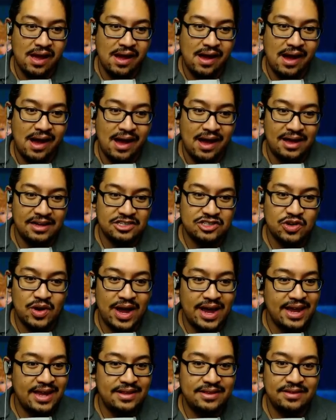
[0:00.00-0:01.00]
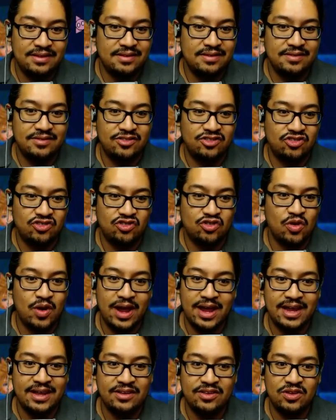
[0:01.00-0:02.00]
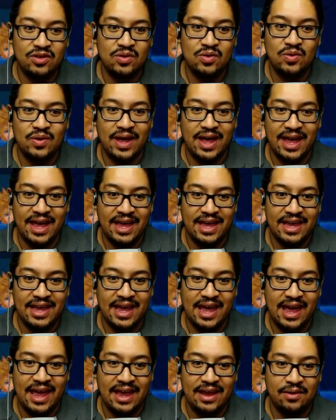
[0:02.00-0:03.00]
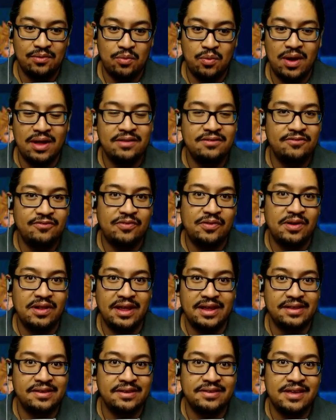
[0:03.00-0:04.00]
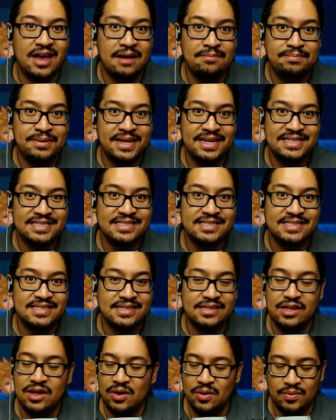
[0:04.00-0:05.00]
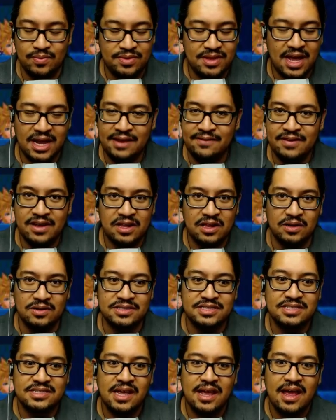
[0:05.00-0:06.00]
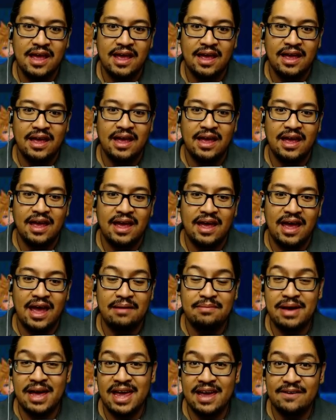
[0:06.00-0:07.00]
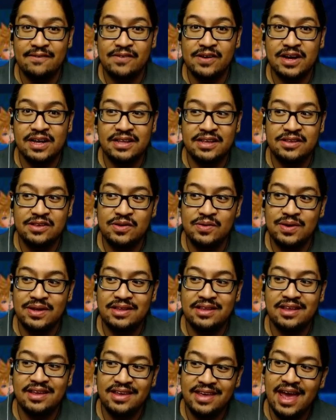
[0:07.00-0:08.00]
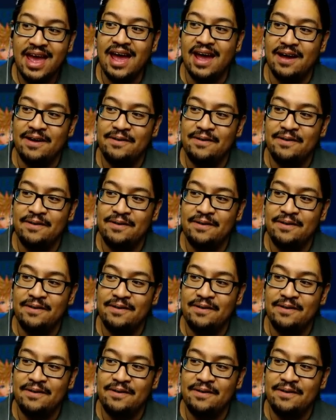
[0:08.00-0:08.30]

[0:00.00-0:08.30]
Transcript: uh, try and try and do a, a run for like the top places? No, not even close. Am I ever going to do it? Yeah.